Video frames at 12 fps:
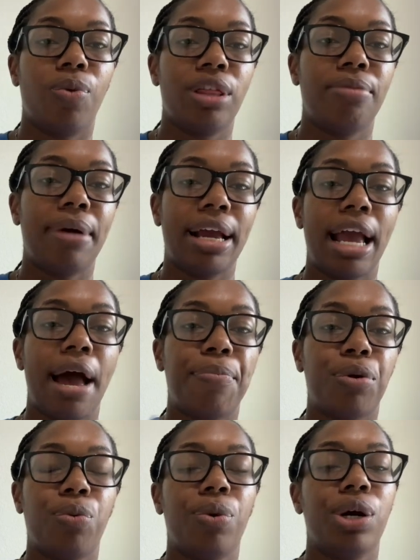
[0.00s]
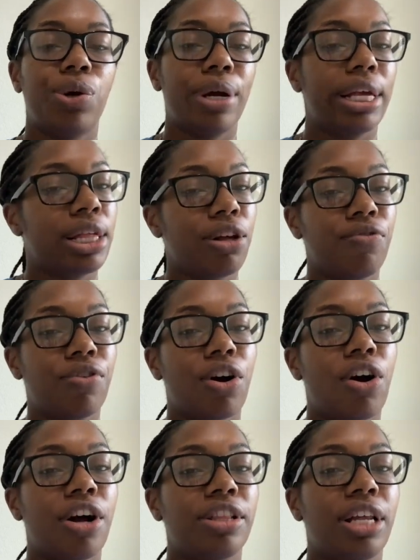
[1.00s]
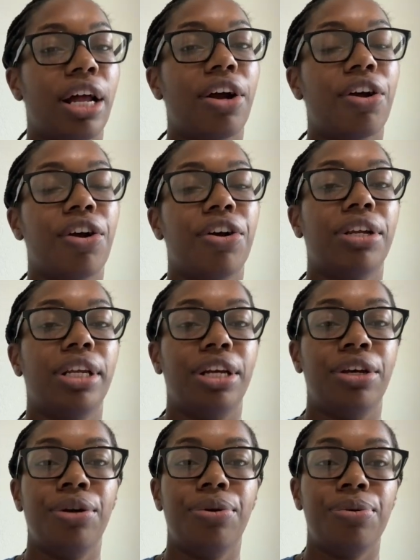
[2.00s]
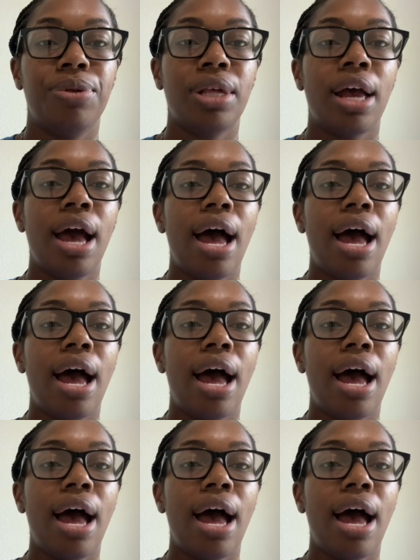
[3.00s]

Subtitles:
with my Capital One Quicksilver card that I currently use,